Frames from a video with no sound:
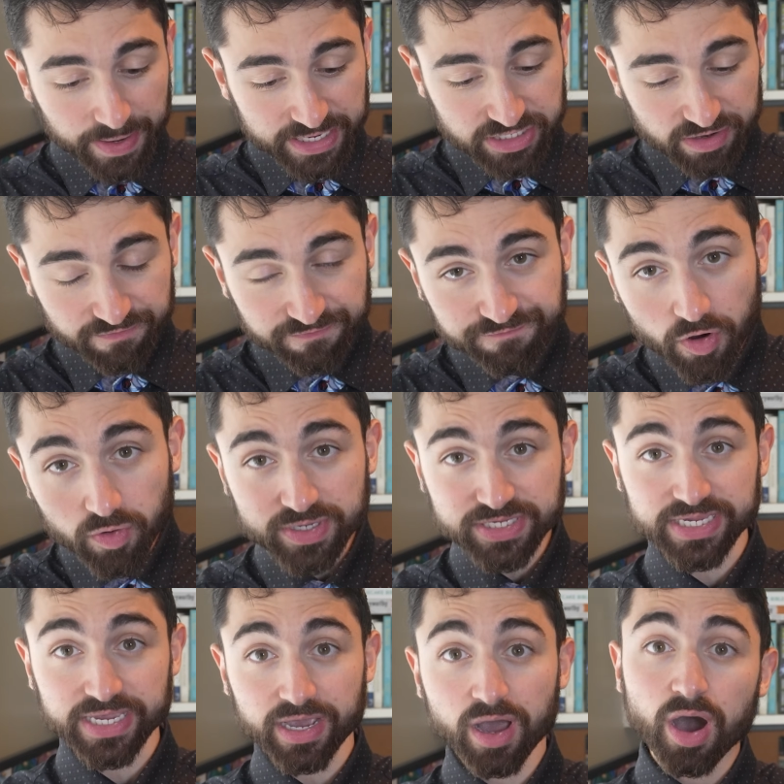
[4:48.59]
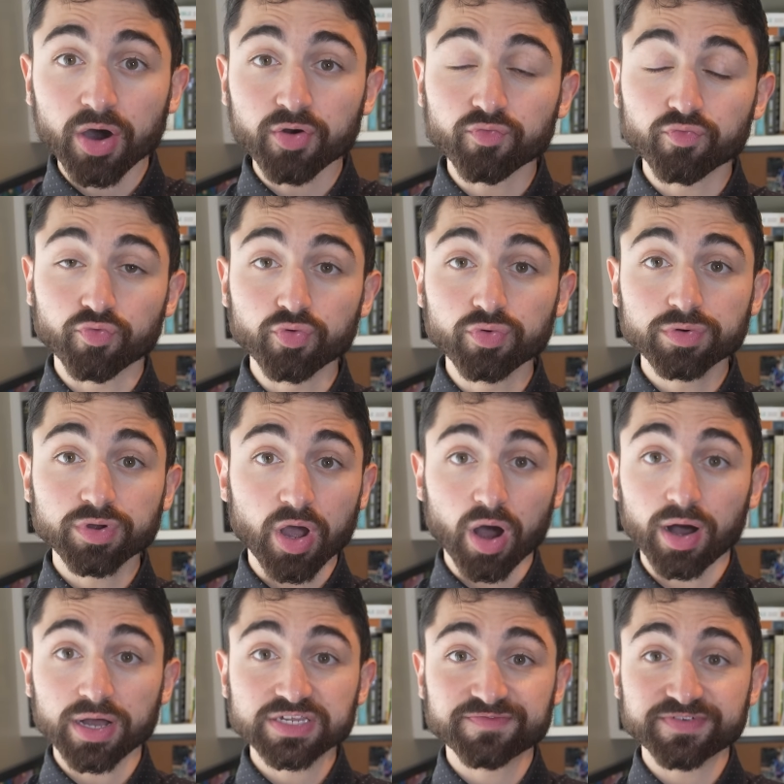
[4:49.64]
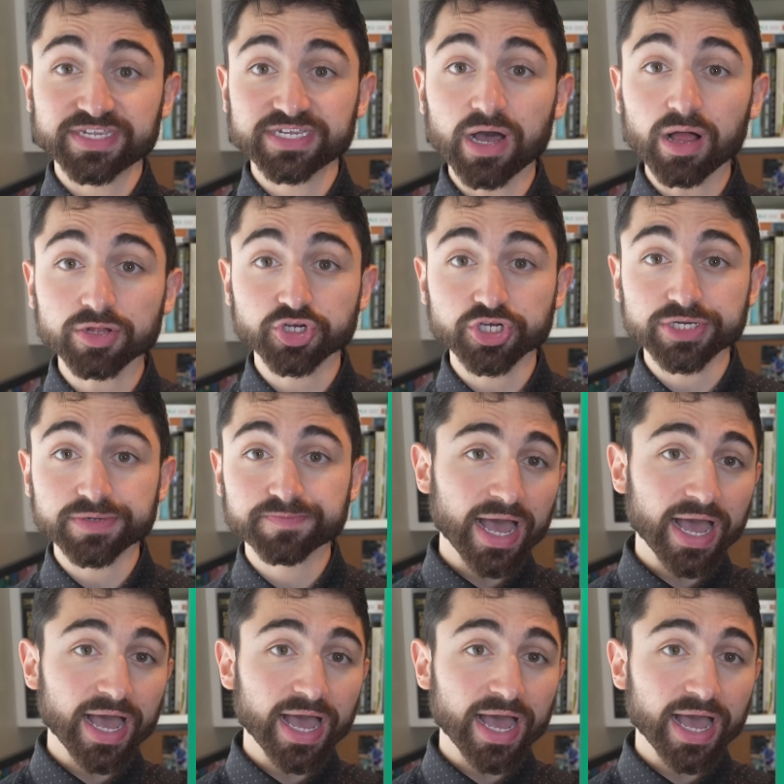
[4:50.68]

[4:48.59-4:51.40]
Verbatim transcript: based on focusing on root cause physiology.